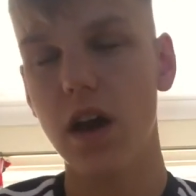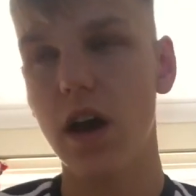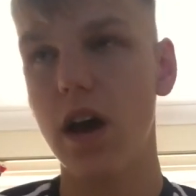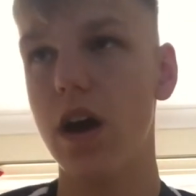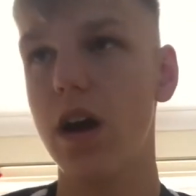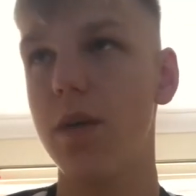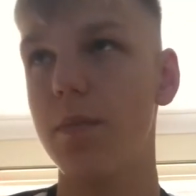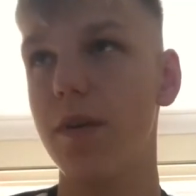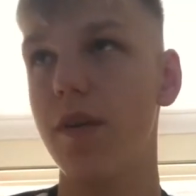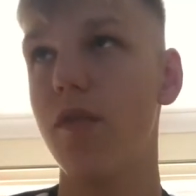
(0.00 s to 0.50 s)

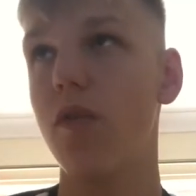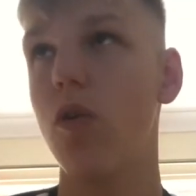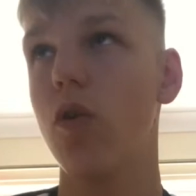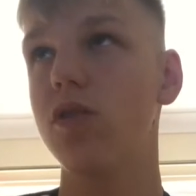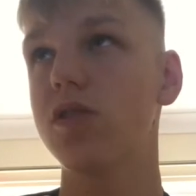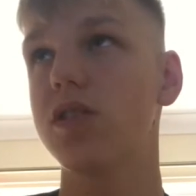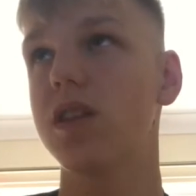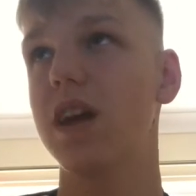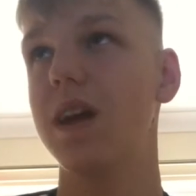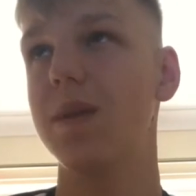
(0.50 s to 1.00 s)
My
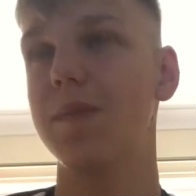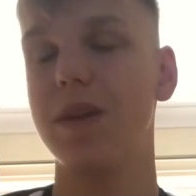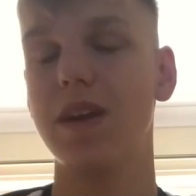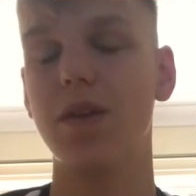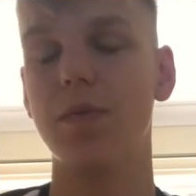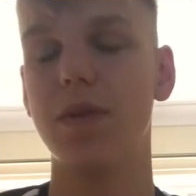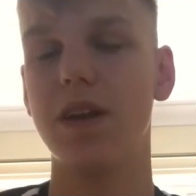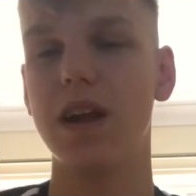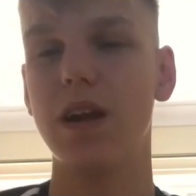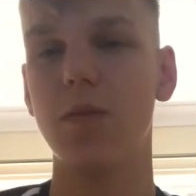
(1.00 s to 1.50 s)
thoughts on him,
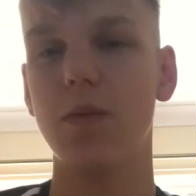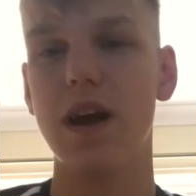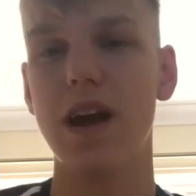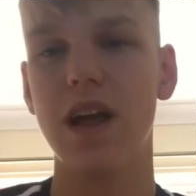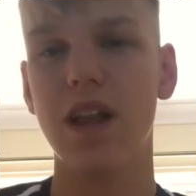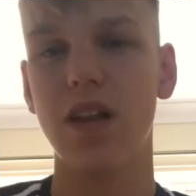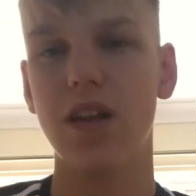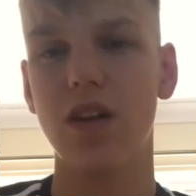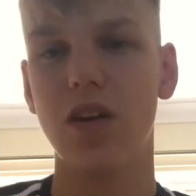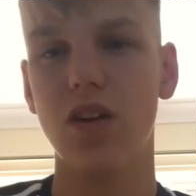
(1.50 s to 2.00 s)
he'll play
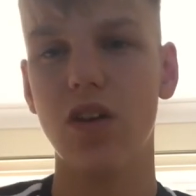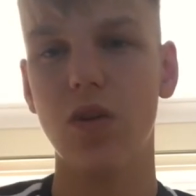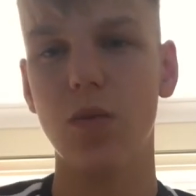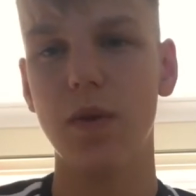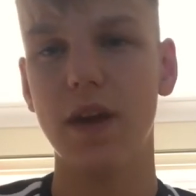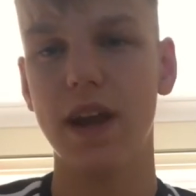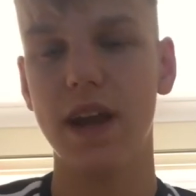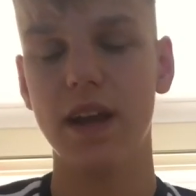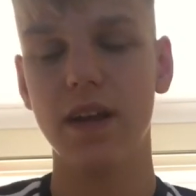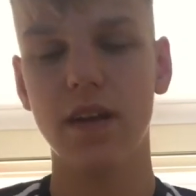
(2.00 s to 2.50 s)
well on the
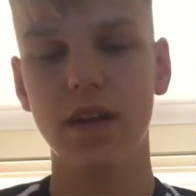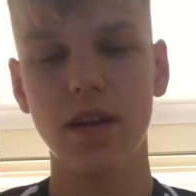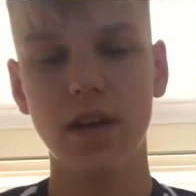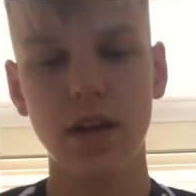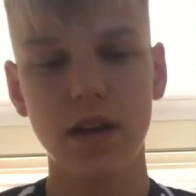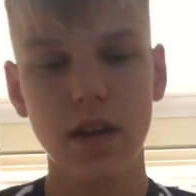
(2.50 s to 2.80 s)
wing.